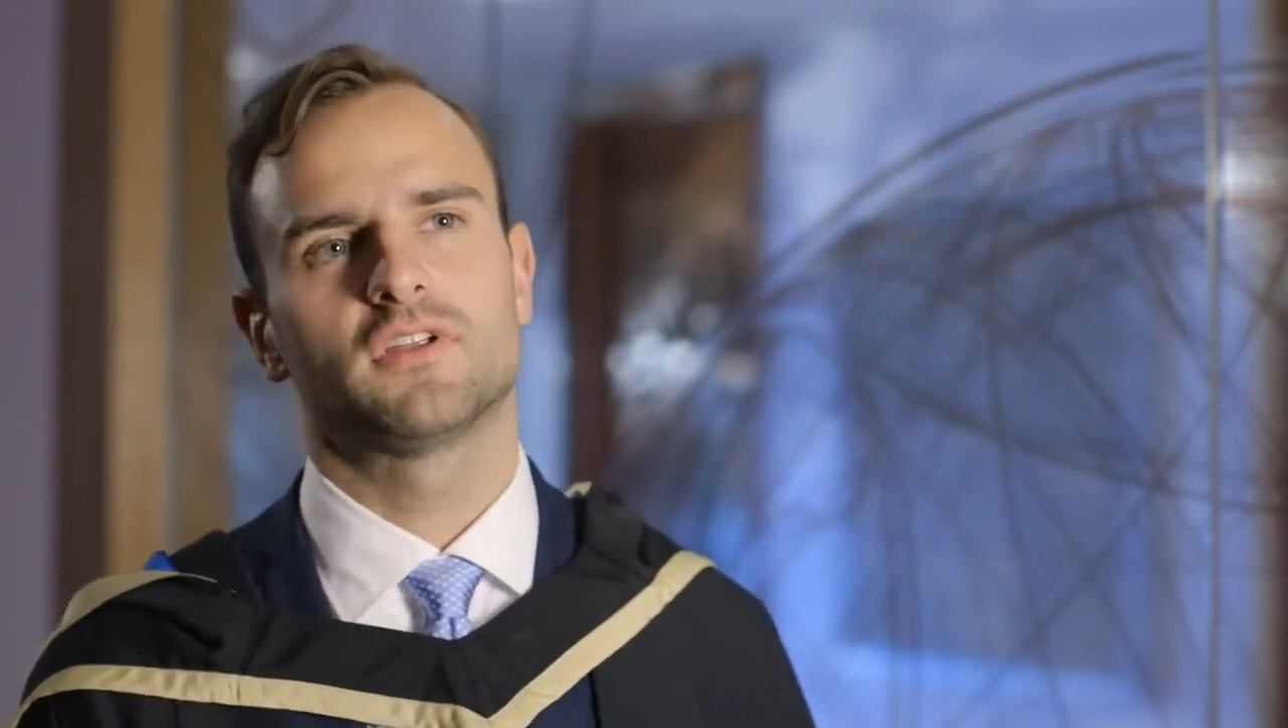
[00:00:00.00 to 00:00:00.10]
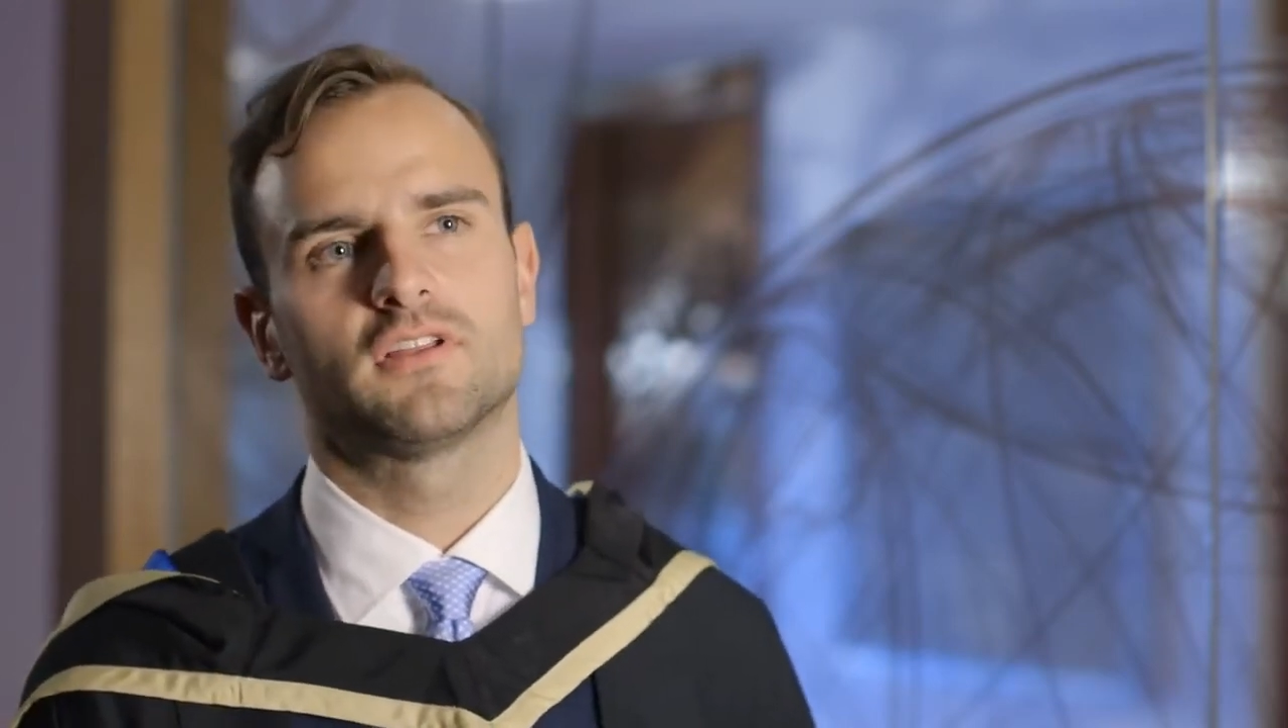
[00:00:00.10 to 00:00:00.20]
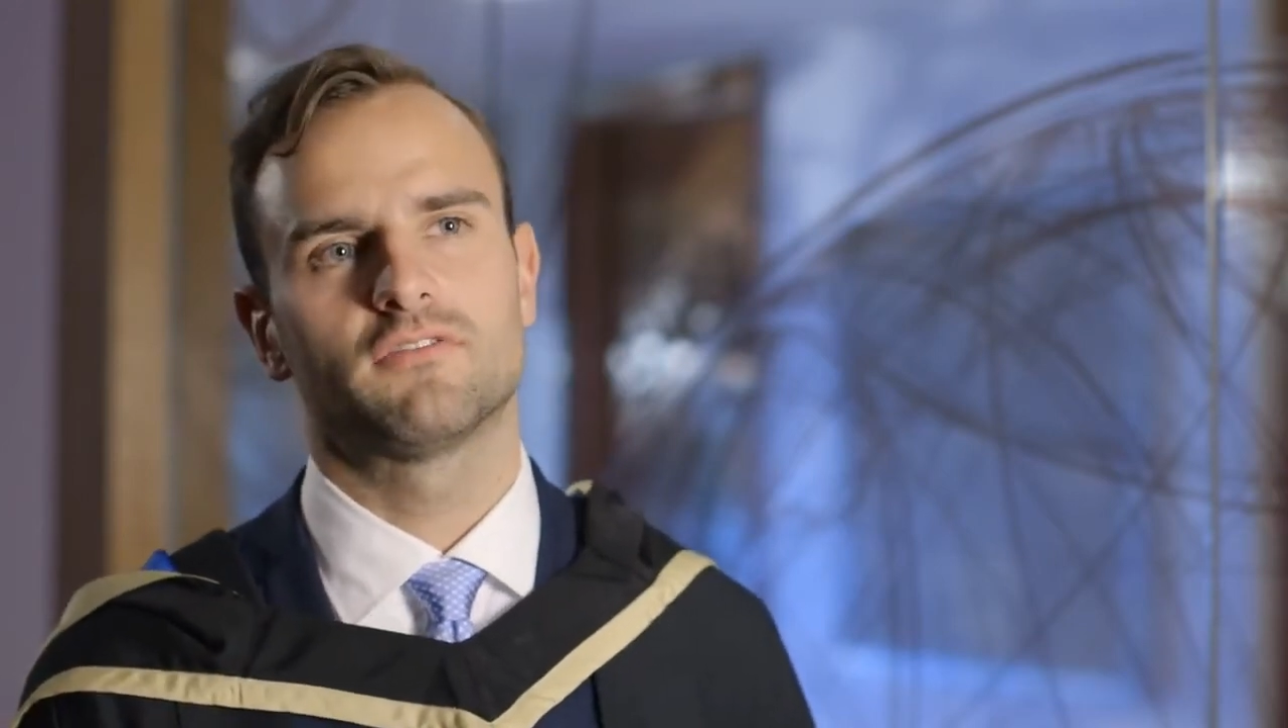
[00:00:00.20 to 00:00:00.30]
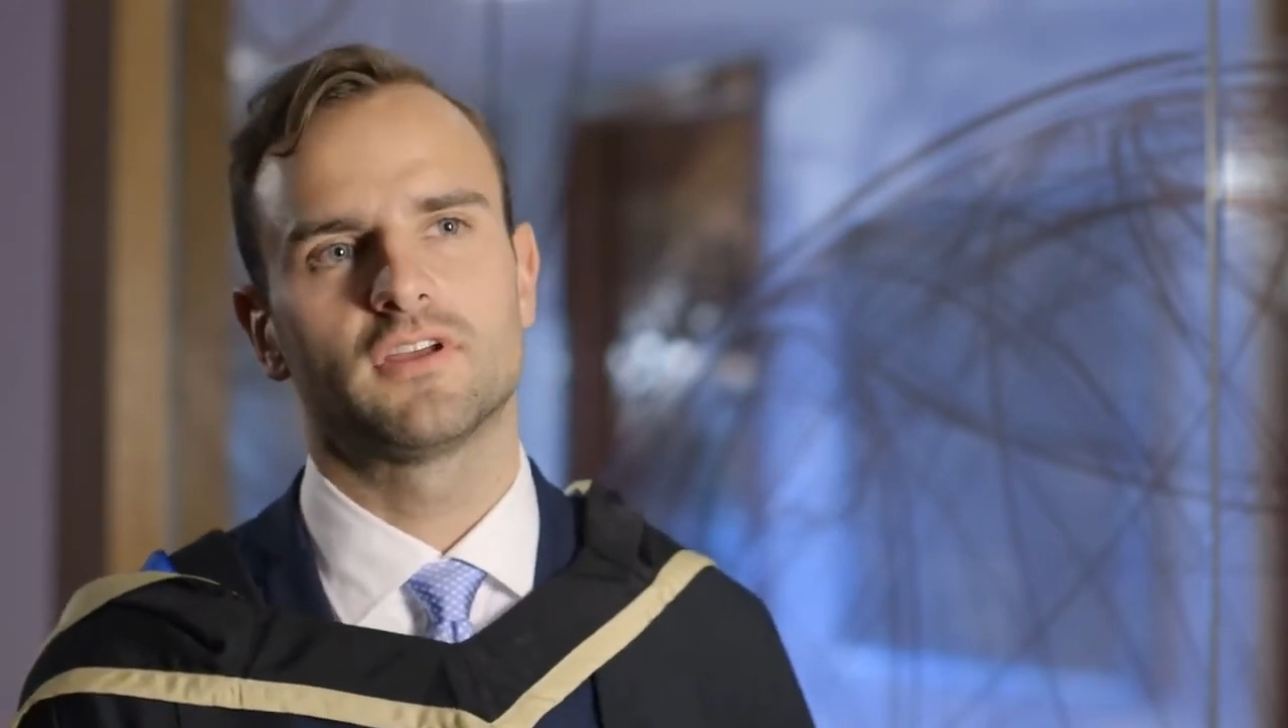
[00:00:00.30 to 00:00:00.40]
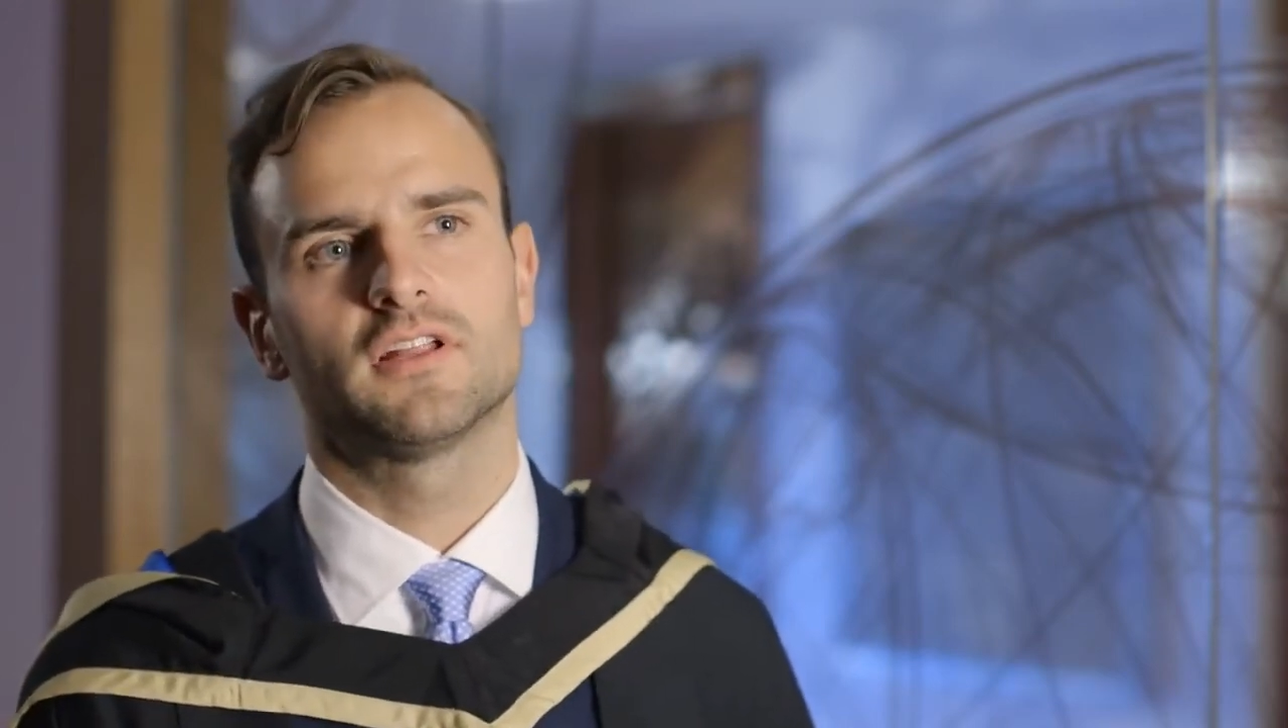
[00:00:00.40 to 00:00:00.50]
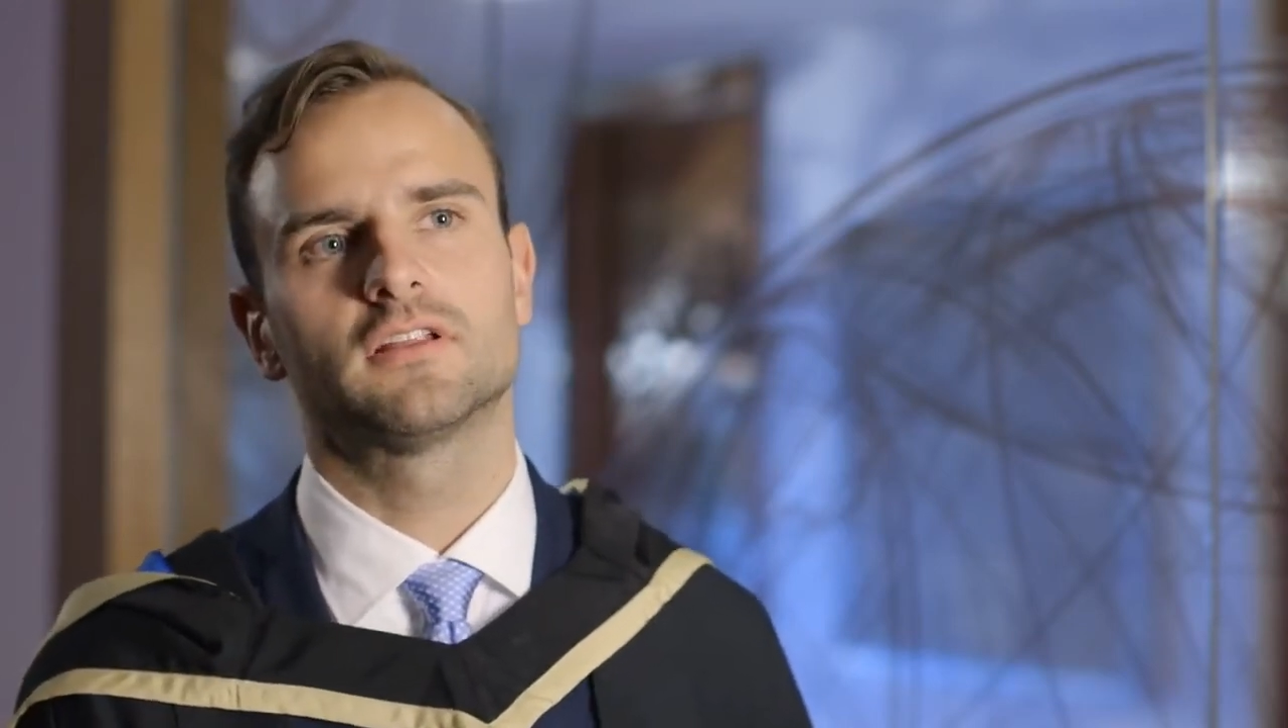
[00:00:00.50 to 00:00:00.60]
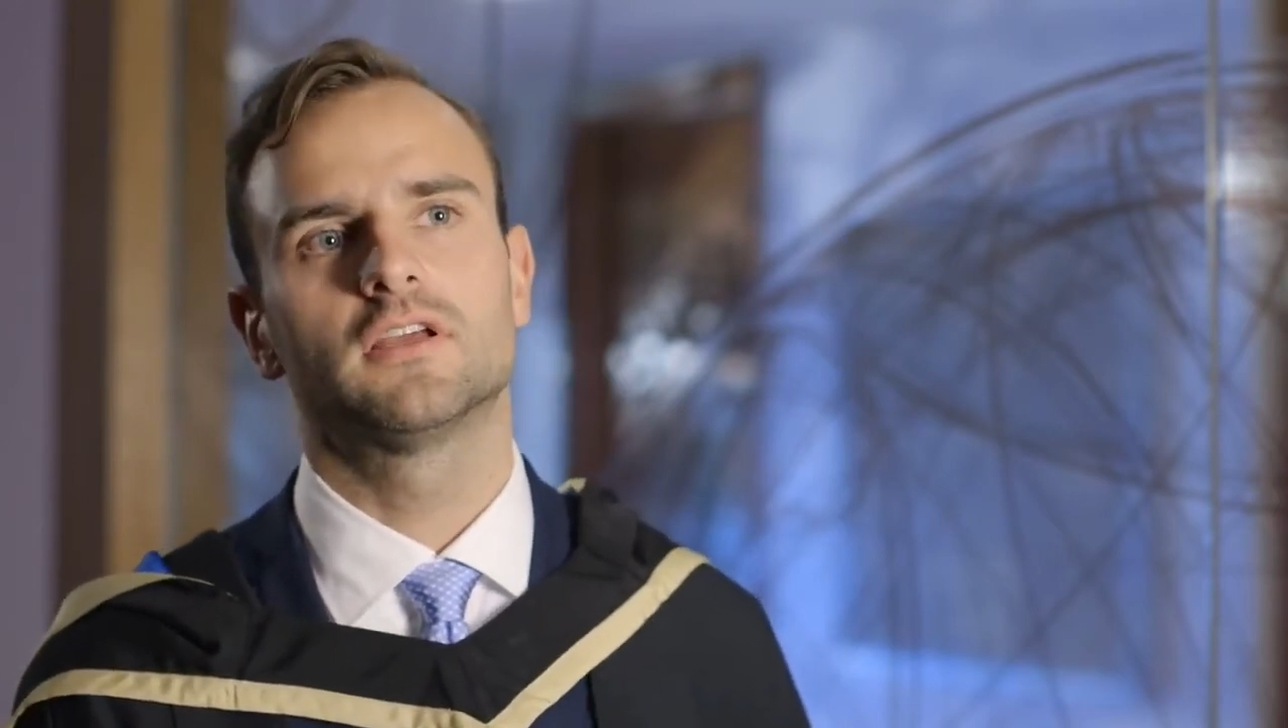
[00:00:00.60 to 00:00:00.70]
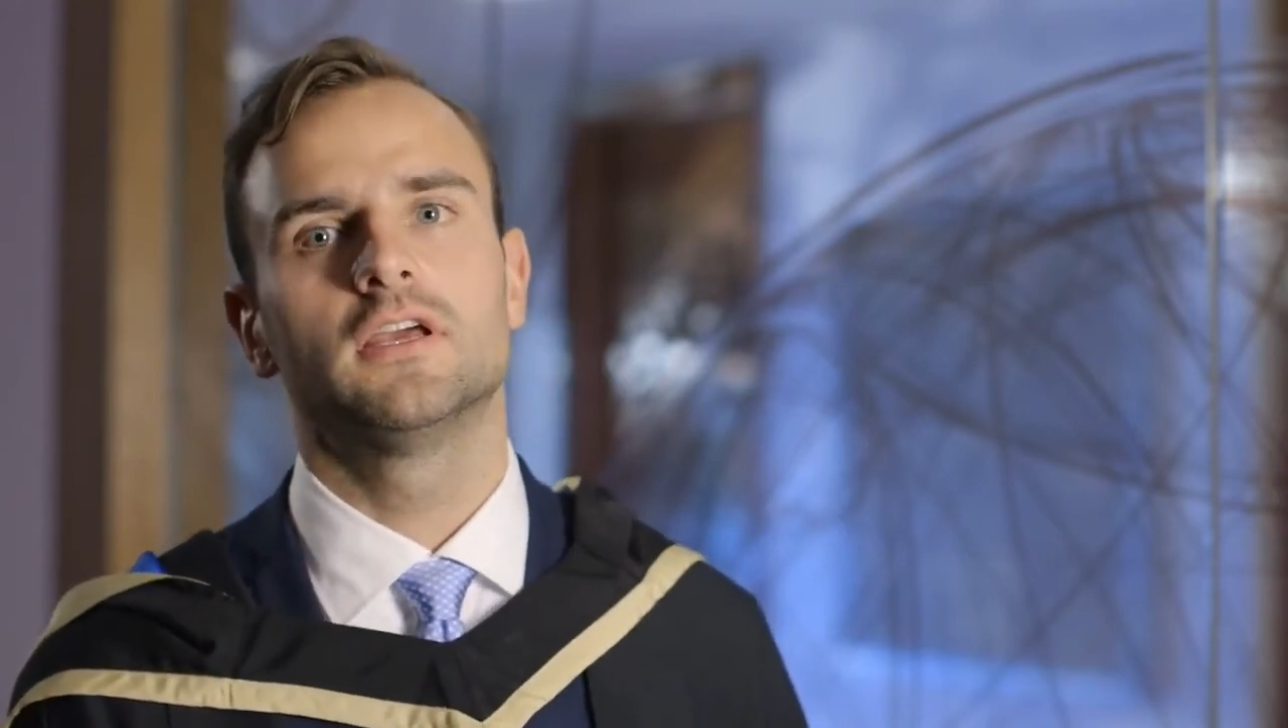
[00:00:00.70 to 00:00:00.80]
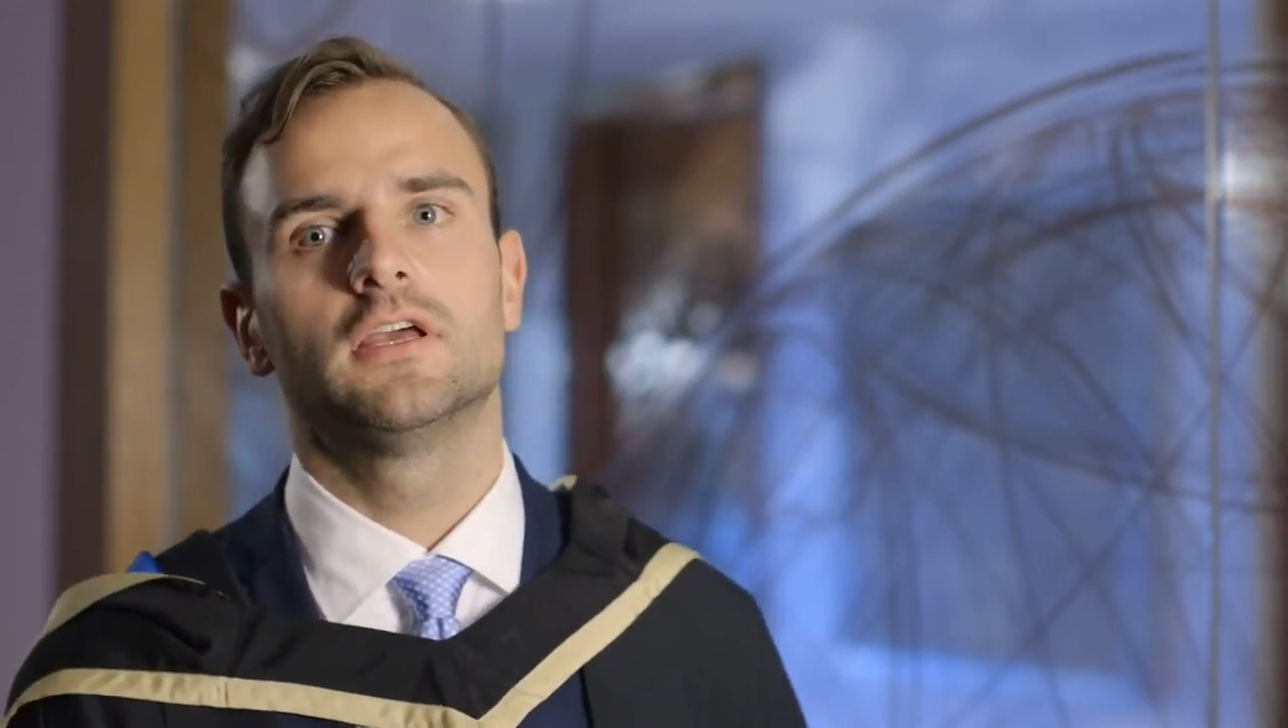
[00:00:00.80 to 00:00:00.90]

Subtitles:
in the field